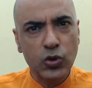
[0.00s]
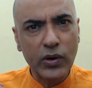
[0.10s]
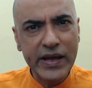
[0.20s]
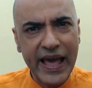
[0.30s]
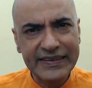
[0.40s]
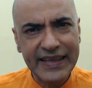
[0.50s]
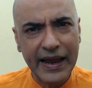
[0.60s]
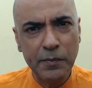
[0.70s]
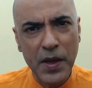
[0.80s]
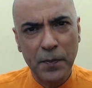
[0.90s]
Zodiac
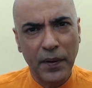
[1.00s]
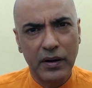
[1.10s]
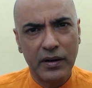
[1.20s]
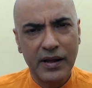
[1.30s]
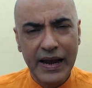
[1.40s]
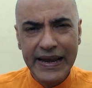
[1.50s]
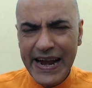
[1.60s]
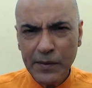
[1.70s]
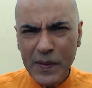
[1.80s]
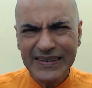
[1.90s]
sign people.
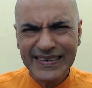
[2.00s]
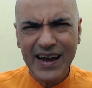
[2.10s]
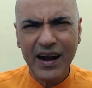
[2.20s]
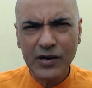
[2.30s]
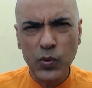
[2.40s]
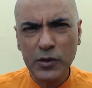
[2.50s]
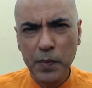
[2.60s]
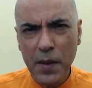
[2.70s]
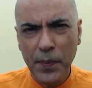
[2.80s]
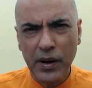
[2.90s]
Let me start with
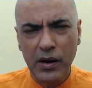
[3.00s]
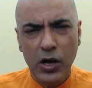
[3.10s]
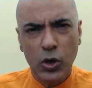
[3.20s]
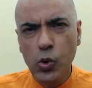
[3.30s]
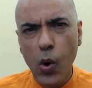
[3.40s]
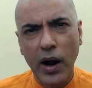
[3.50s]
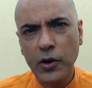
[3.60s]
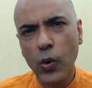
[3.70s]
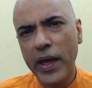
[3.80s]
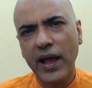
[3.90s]
people who are
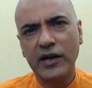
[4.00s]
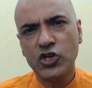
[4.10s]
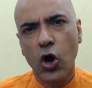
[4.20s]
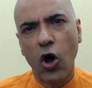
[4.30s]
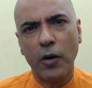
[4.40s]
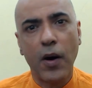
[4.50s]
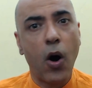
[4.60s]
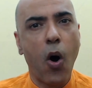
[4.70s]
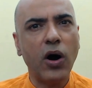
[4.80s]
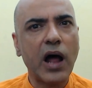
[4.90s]
doing a
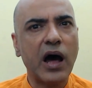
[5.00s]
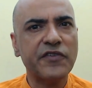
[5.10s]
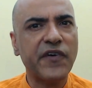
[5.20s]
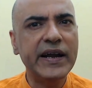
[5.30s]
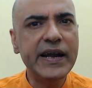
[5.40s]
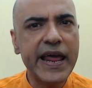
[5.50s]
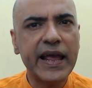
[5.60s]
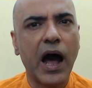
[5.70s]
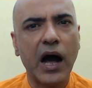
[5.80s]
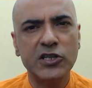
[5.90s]
job or are
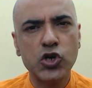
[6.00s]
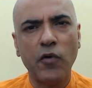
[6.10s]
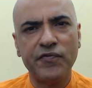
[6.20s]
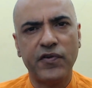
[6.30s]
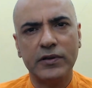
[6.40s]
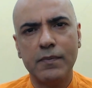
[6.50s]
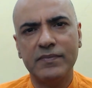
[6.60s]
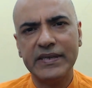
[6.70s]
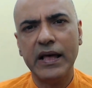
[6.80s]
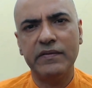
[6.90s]
finding a job for
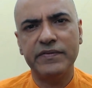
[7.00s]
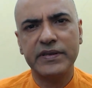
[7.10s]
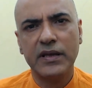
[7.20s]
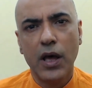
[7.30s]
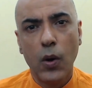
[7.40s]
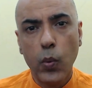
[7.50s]
themselves.